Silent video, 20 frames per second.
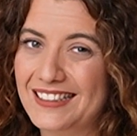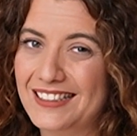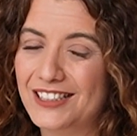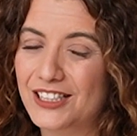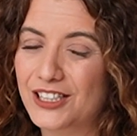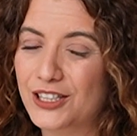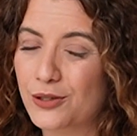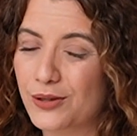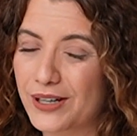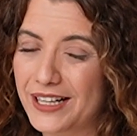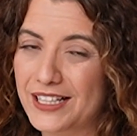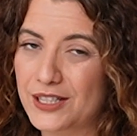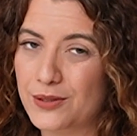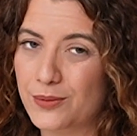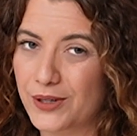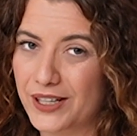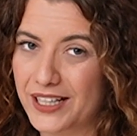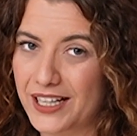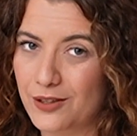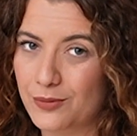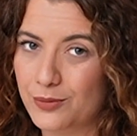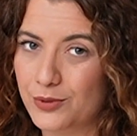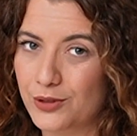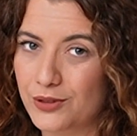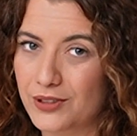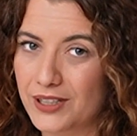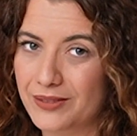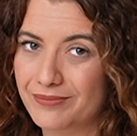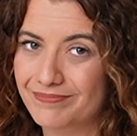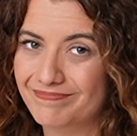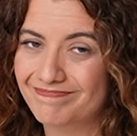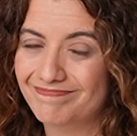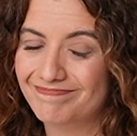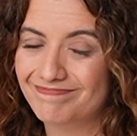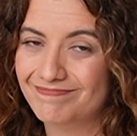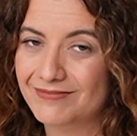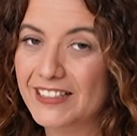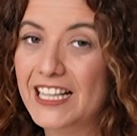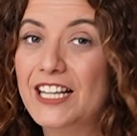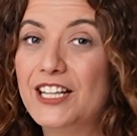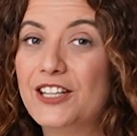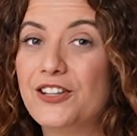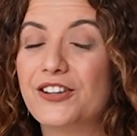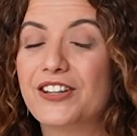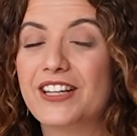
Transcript: the great workout program? You're